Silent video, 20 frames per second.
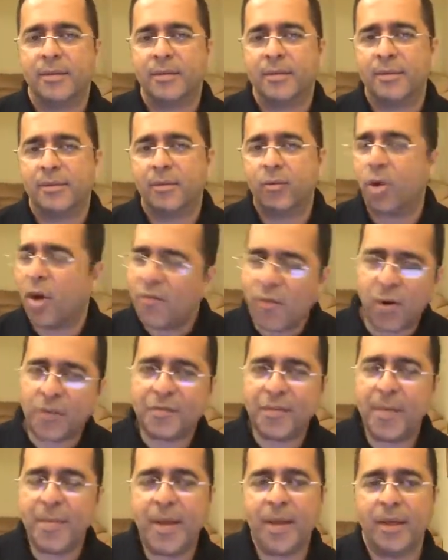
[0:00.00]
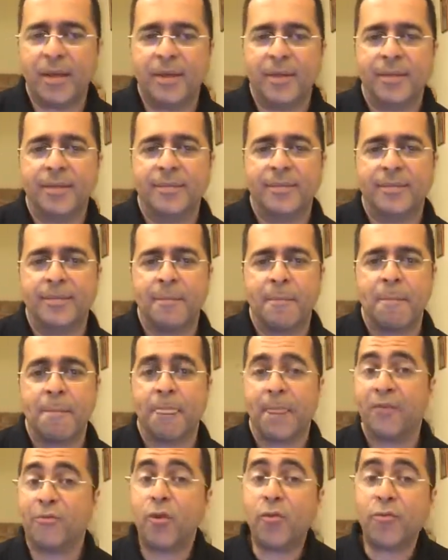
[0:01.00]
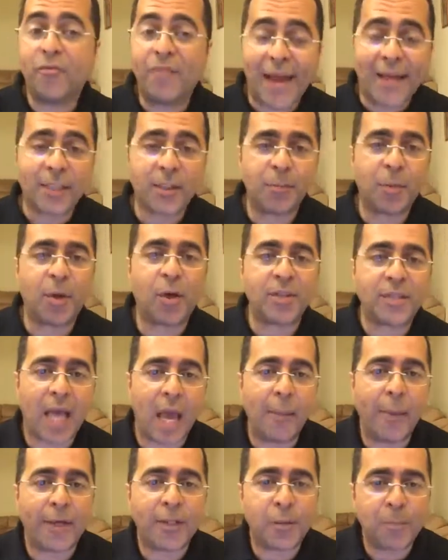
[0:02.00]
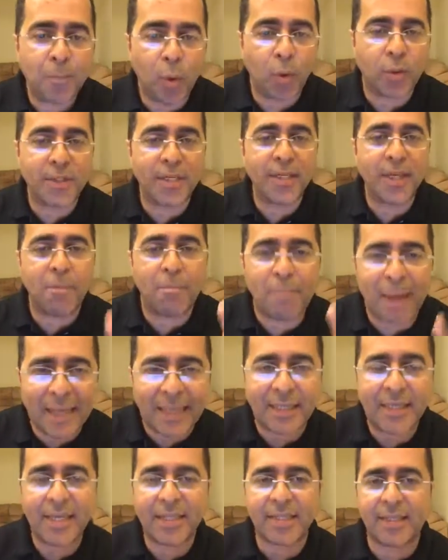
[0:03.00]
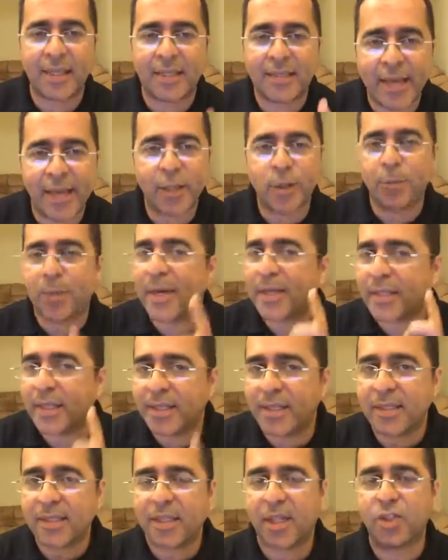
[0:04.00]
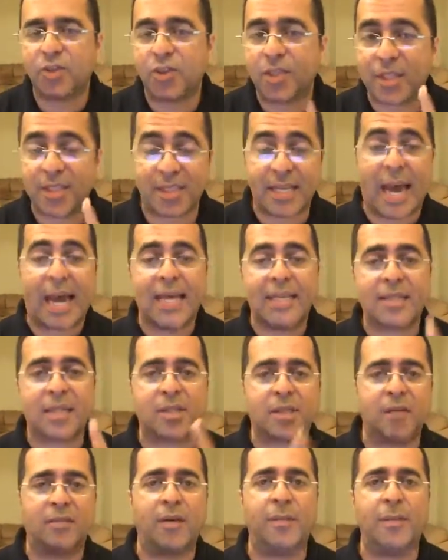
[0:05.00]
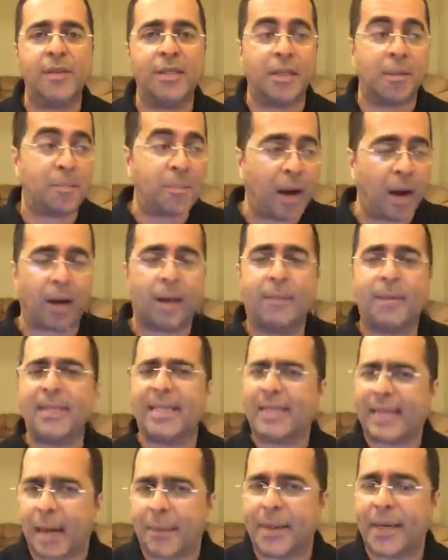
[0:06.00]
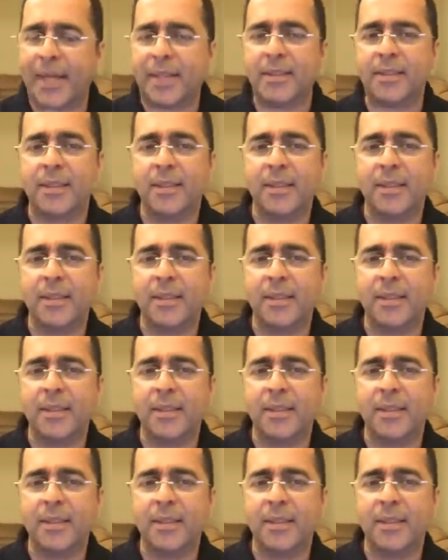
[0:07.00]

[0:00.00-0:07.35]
Don't vote for me. If you vex because I'm exposing the madness that takes place in this country, this guise as government, in the parliament, the cabinet,